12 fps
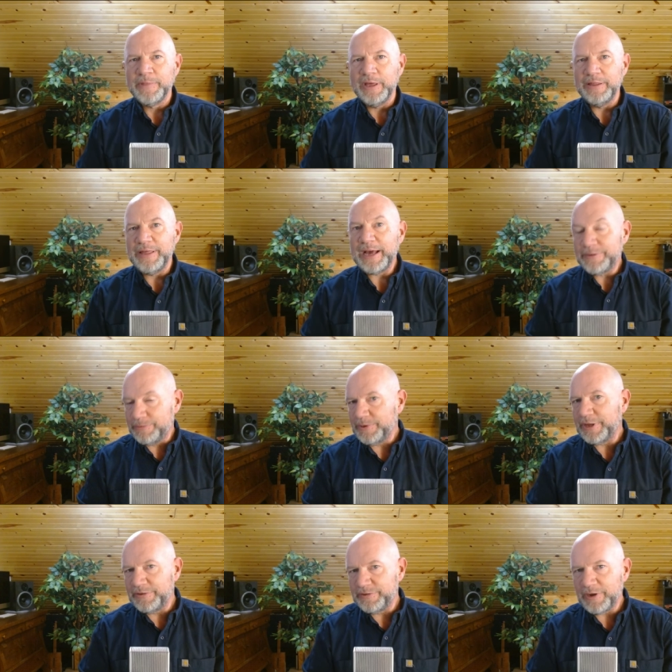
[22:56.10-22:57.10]
And that's
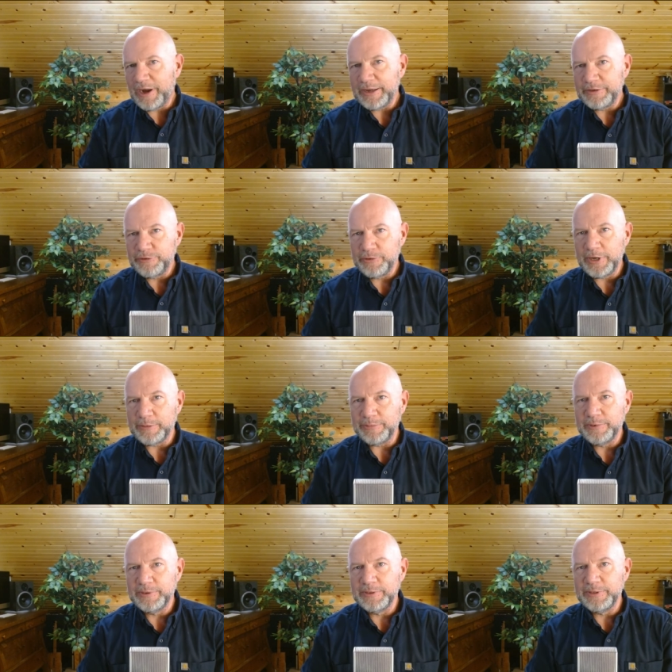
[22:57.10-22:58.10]
what I saw in Trump.
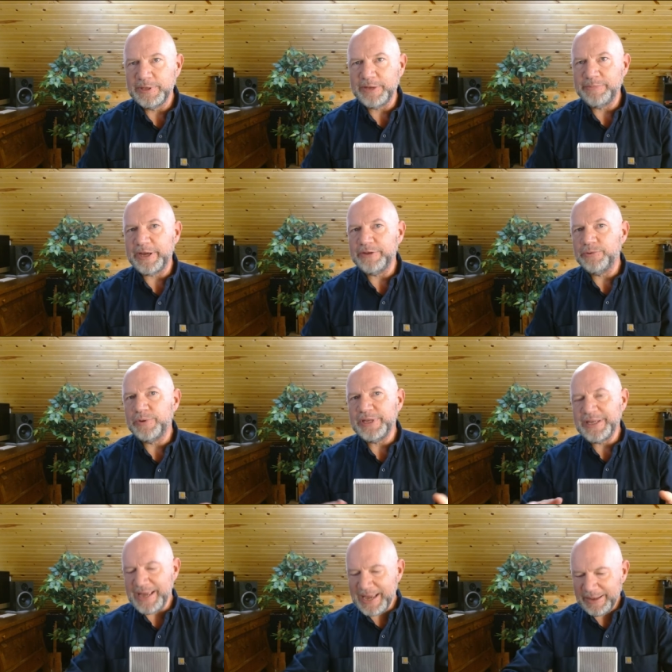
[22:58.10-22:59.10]
And by
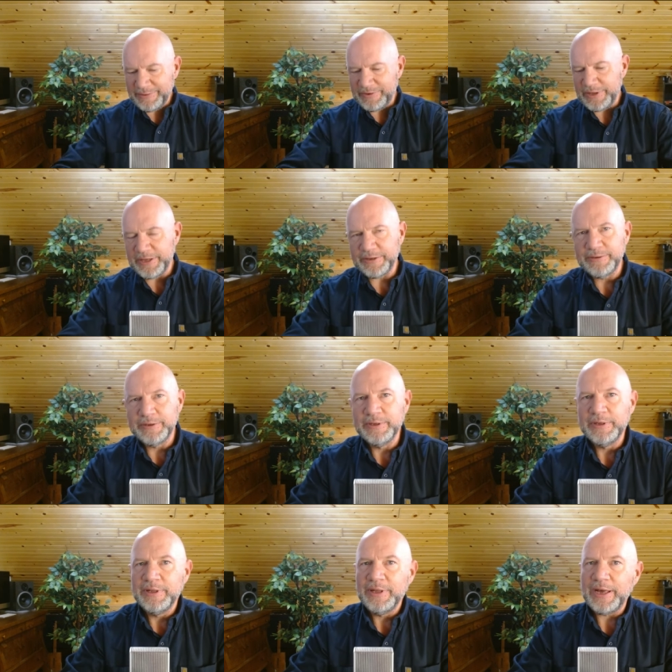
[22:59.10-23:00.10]
2018,
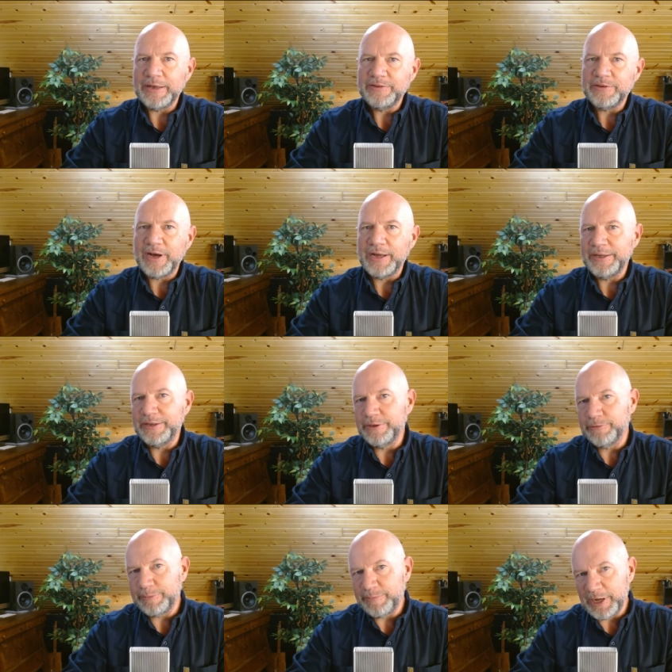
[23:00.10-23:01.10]
I saw it in
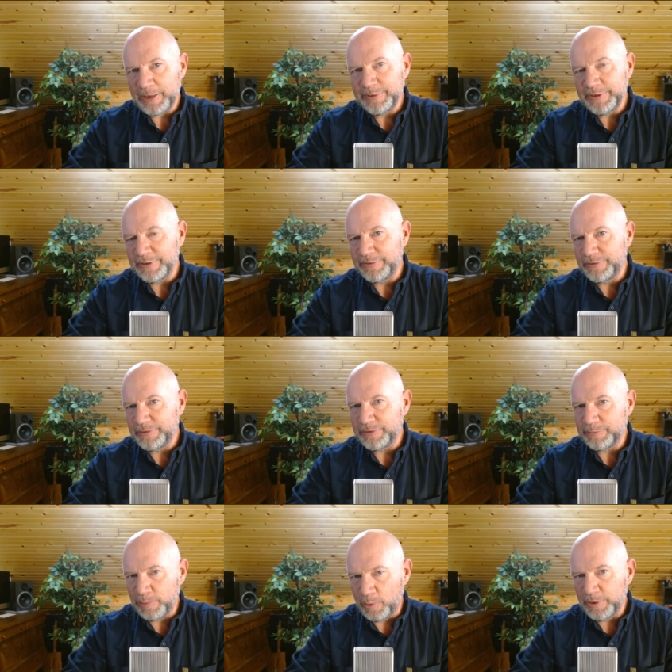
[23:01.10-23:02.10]
the Republicans who
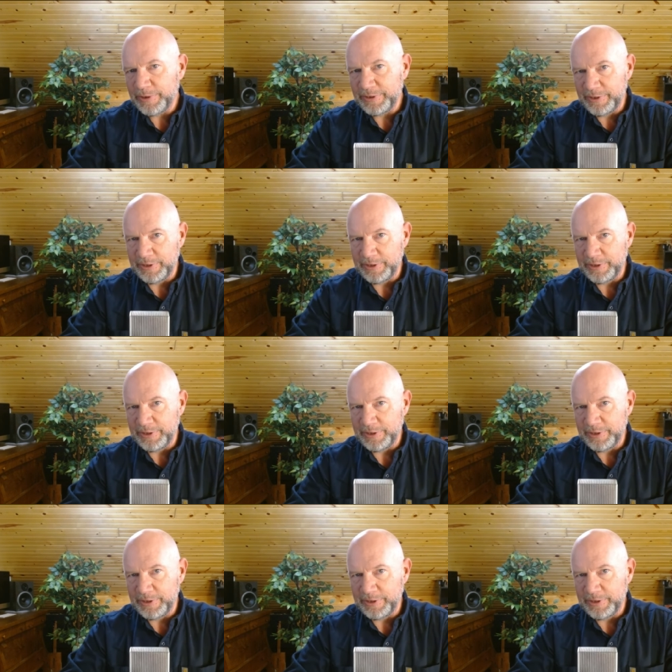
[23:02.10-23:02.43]
supported